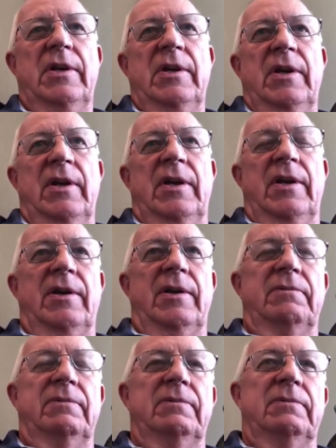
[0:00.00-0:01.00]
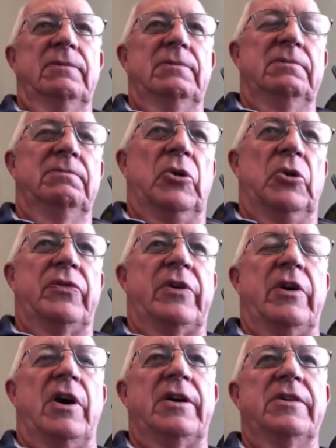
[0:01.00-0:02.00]
uh, both
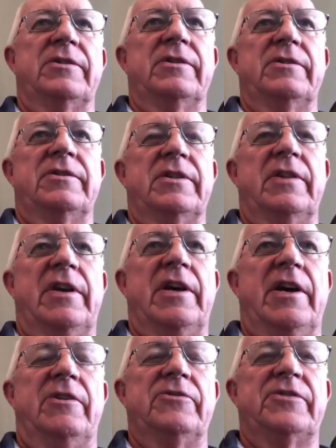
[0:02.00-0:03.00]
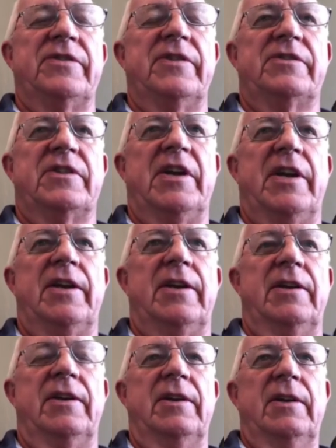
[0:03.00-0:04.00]
caucuses in the House and the Senate,
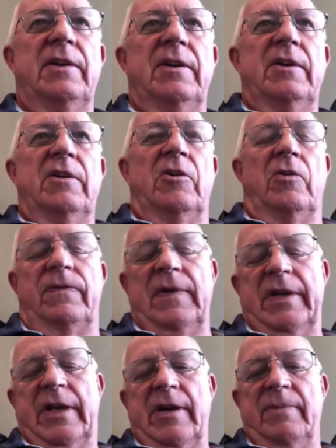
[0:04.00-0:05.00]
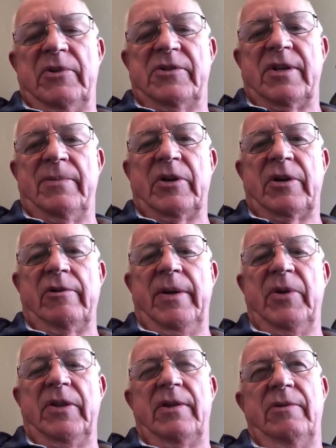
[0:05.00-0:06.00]
and hopefully come to some
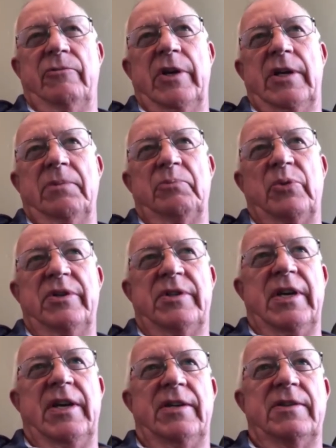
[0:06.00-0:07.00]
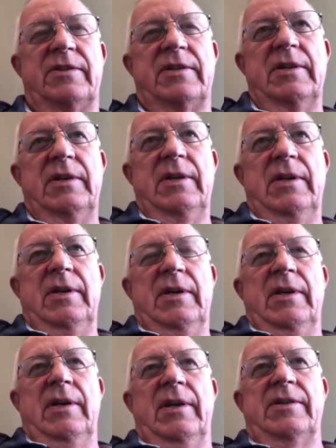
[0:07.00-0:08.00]
agreement that we can present as
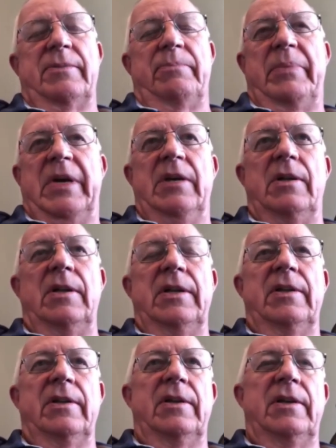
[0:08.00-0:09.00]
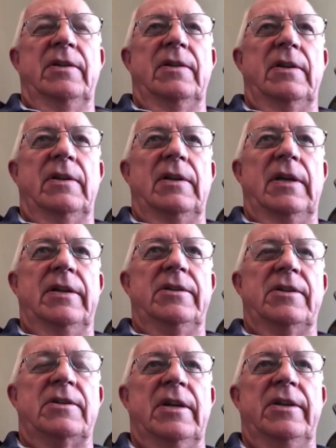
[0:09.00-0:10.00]
as a bill in the in the
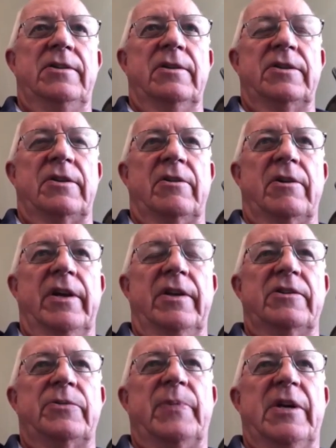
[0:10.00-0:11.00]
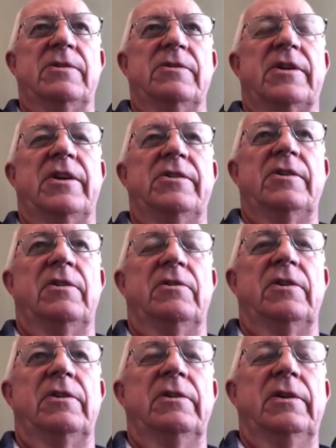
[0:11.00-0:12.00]
legislature starting in the special session
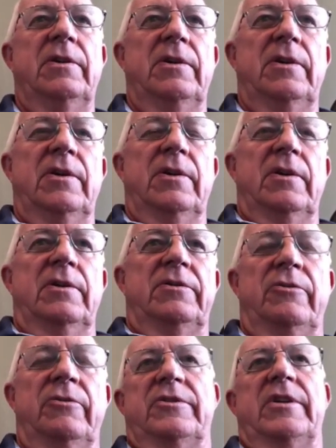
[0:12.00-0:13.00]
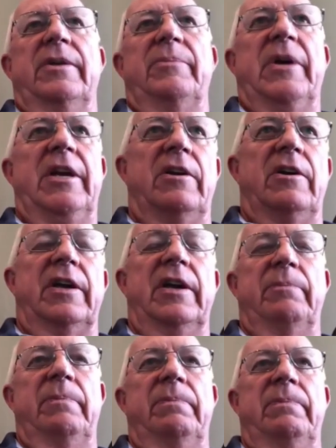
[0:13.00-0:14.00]
on Tuesday. It may not get
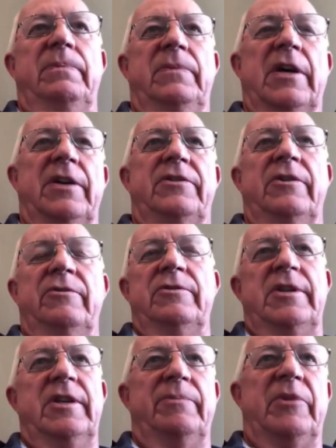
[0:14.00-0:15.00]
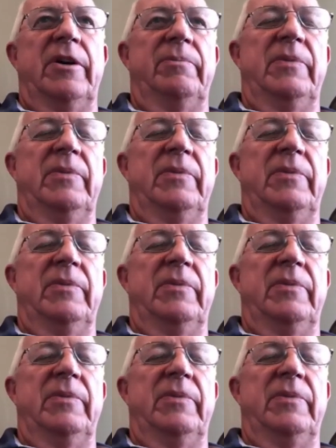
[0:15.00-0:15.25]
done Tuesday, it might be